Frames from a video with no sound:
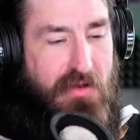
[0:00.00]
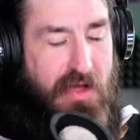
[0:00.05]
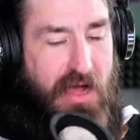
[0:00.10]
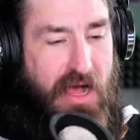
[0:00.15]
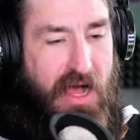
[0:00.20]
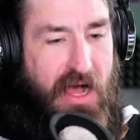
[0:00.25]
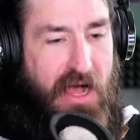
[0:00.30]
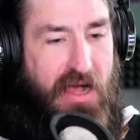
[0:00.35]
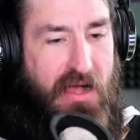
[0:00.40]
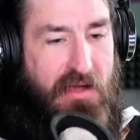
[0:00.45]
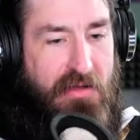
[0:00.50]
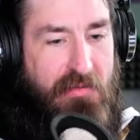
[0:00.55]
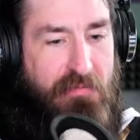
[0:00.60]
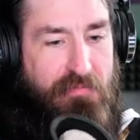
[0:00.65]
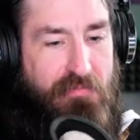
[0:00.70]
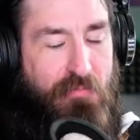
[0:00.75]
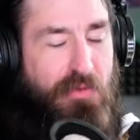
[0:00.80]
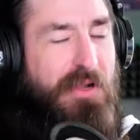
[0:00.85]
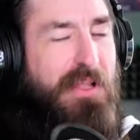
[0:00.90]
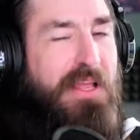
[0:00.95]

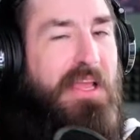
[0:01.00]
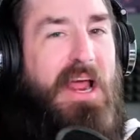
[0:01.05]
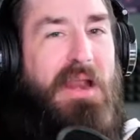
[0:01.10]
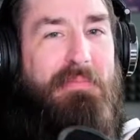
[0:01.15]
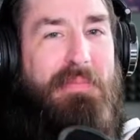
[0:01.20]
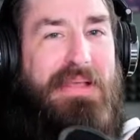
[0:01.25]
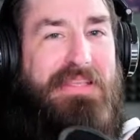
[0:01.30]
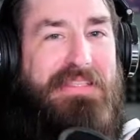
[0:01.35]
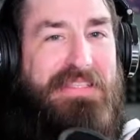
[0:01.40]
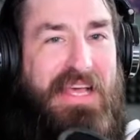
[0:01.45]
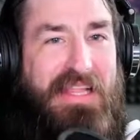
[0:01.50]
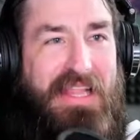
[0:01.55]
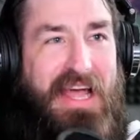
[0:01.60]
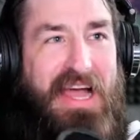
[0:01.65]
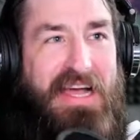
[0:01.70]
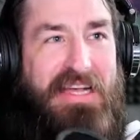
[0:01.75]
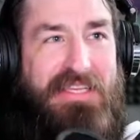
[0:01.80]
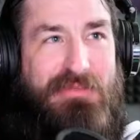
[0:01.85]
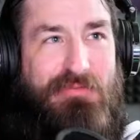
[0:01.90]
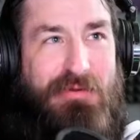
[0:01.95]
Really kind of makes that
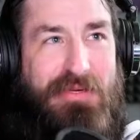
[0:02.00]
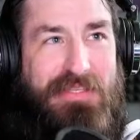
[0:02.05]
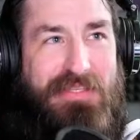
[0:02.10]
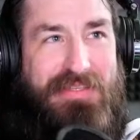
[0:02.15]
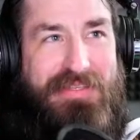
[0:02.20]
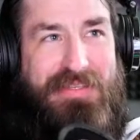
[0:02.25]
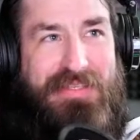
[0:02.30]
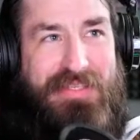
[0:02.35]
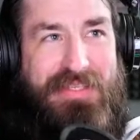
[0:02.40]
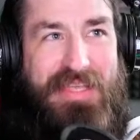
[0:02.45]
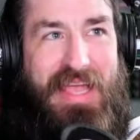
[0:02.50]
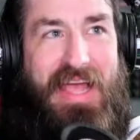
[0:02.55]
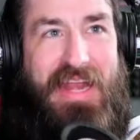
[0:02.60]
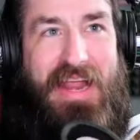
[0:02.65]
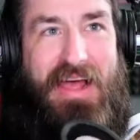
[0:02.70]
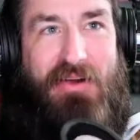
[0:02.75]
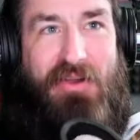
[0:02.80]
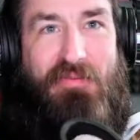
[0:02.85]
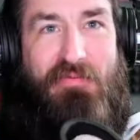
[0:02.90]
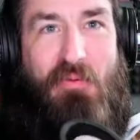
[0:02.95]
last one
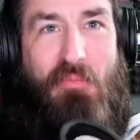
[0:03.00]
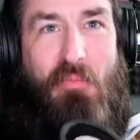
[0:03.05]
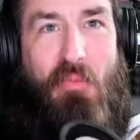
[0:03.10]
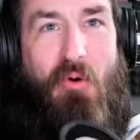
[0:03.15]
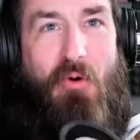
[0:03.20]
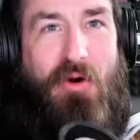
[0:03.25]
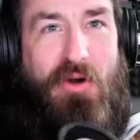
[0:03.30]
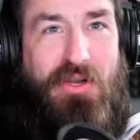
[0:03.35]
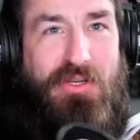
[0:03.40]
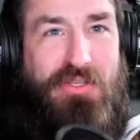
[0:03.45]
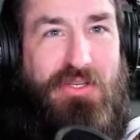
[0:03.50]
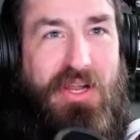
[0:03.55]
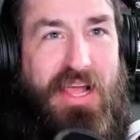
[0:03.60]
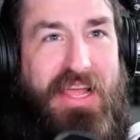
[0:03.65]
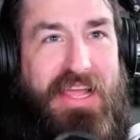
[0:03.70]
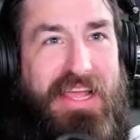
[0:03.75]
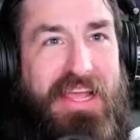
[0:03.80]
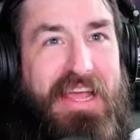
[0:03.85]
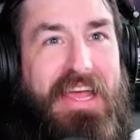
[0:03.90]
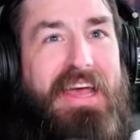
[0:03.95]
stand out even more, because you're
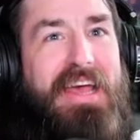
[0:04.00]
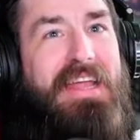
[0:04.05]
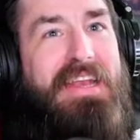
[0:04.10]
like,